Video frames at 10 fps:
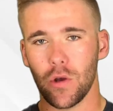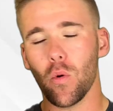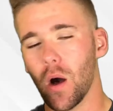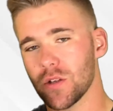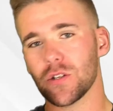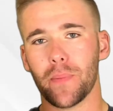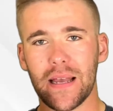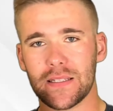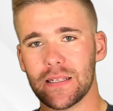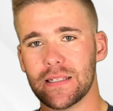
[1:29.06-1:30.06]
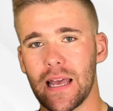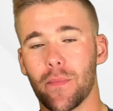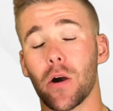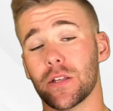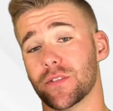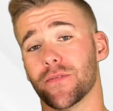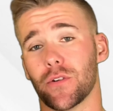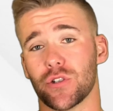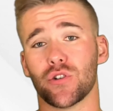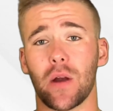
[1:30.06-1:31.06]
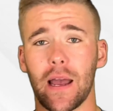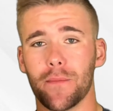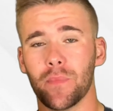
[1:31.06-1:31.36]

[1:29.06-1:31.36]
who also passed the exam on his first try.